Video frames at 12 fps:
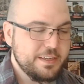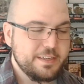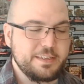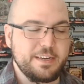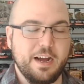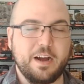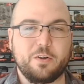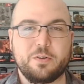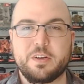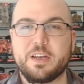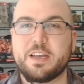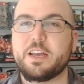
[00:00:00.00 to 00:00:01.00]
Now,
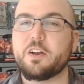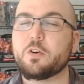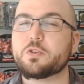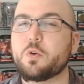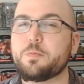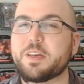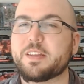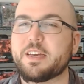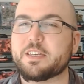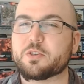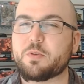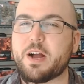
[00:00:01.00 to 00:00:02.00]
it also will make the
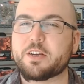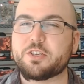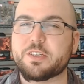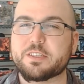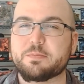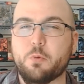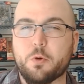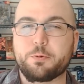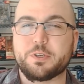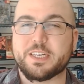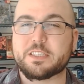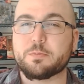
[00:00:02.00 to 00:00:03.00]
interactions more
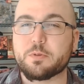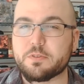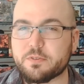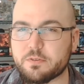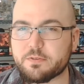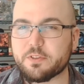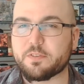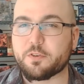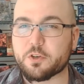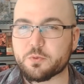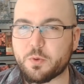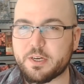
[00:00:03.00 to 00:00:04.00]
predictable for the
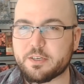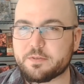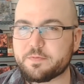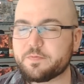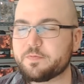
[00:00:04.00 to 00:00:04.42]
first while